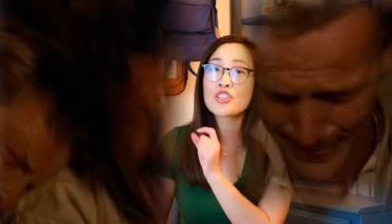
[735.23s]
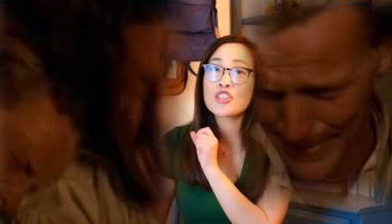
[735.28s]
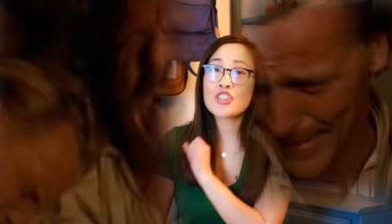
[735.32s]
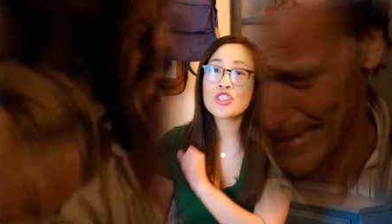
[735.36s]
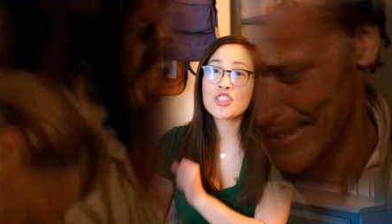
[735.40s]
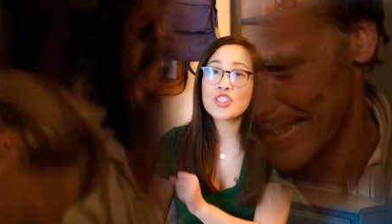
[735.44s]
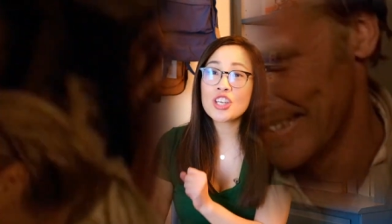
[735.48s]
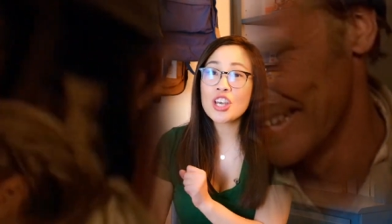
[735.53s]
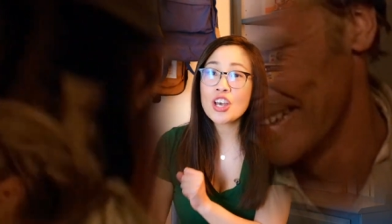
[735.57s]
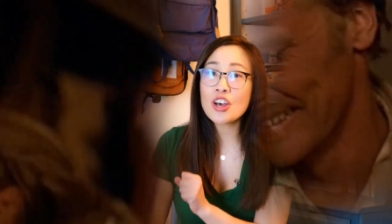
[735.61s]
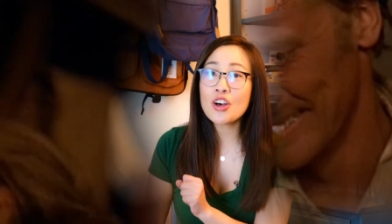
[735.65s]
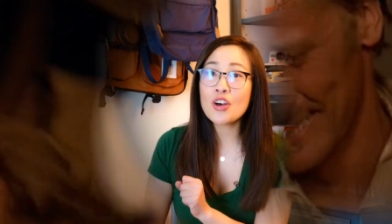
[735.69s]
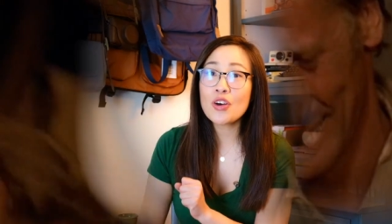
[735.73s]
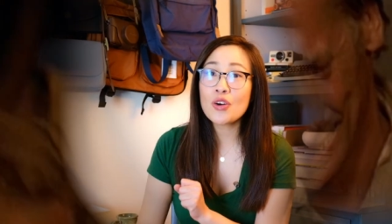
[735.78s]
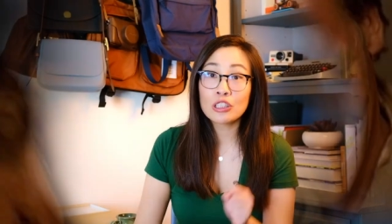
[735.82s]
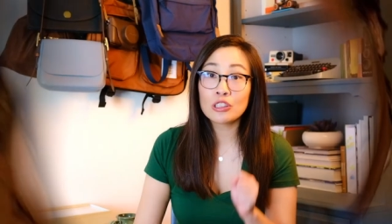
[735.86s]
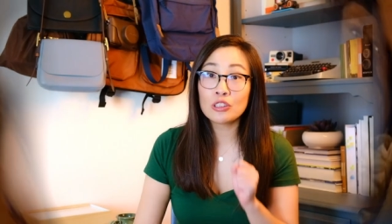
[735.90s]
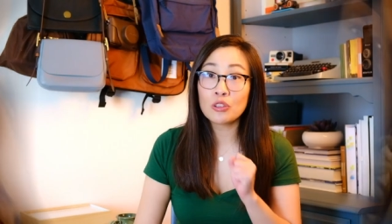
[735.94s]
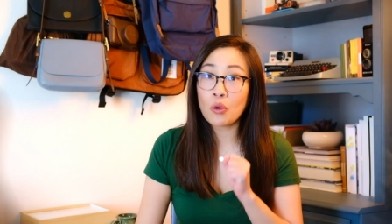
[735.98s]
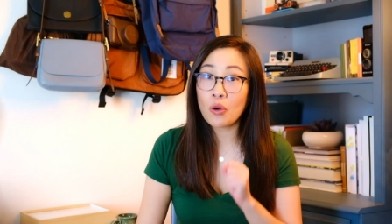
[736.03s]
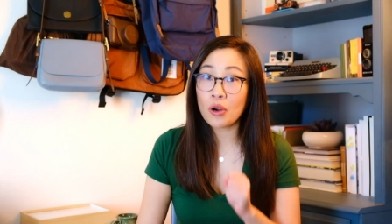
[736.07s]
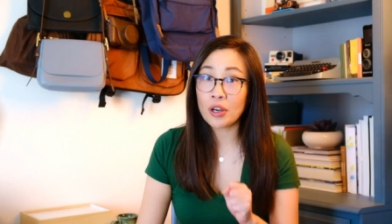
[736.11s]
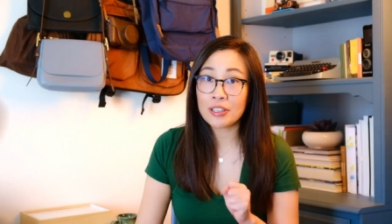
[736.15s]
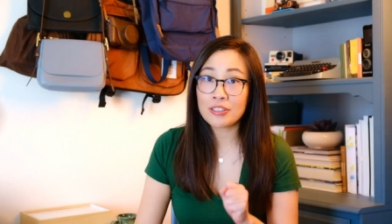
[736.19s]
still
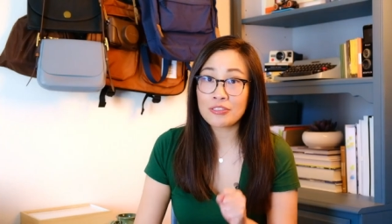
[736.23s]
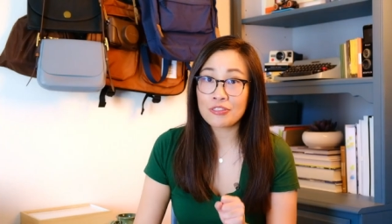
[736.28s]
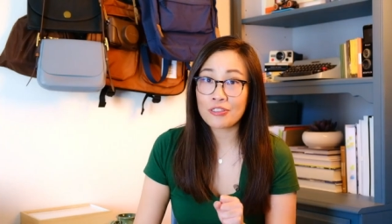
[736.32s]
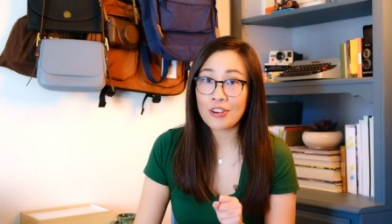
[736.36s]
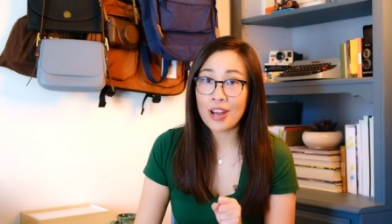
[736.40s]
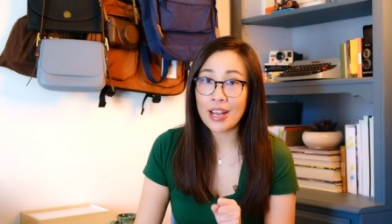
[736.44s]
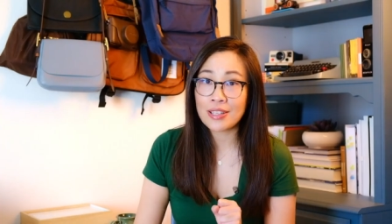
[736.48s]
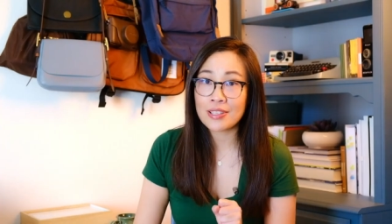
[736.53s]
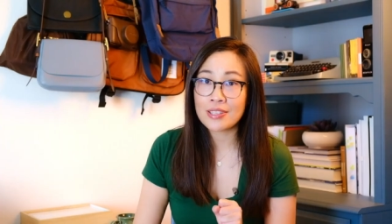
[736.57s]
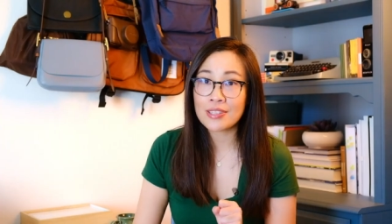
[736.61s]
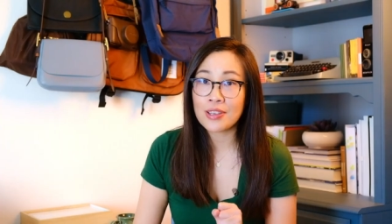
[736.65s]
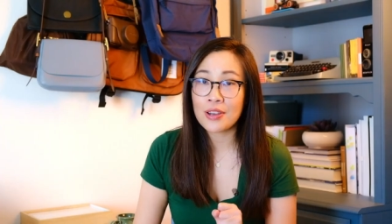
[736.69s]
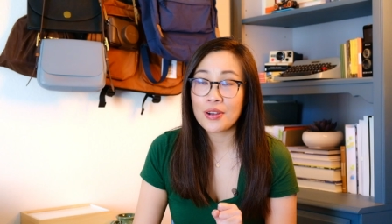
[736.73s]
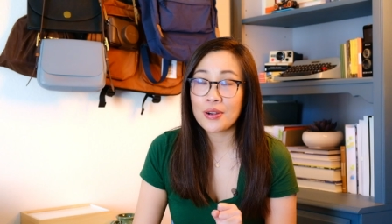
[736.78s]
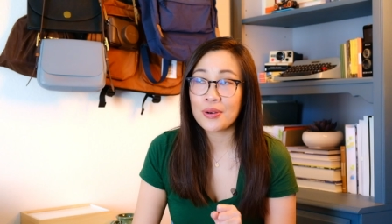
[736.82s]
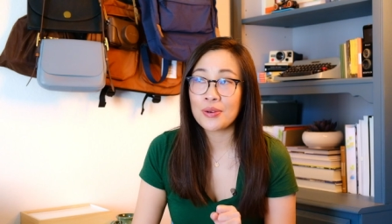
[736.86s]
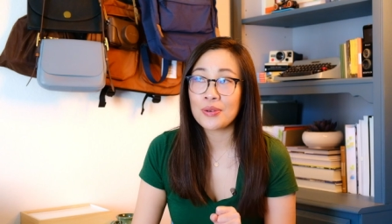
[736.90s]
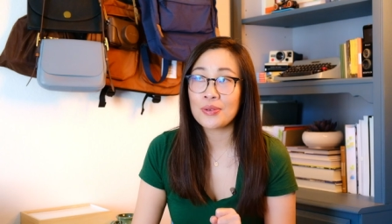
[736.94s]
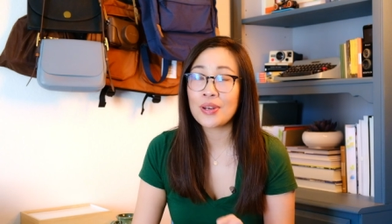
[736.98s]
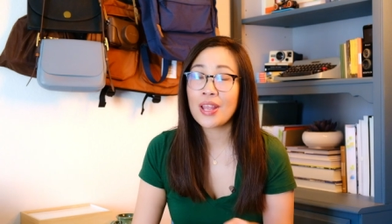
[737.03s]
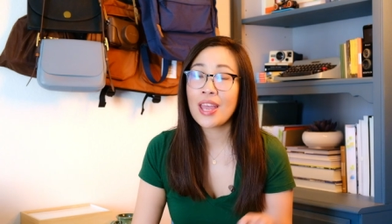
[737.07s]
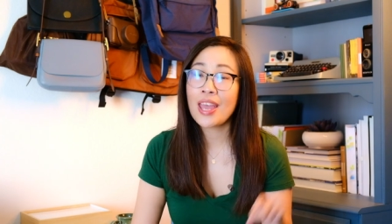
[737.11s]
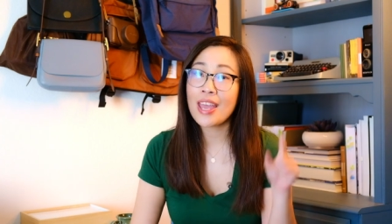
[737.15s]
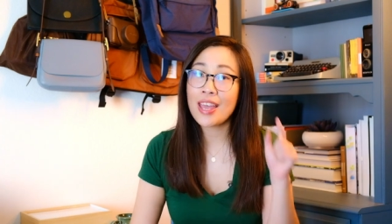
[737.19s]
Lord
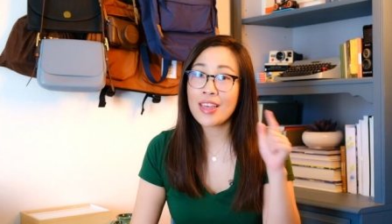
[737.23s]
Friendzone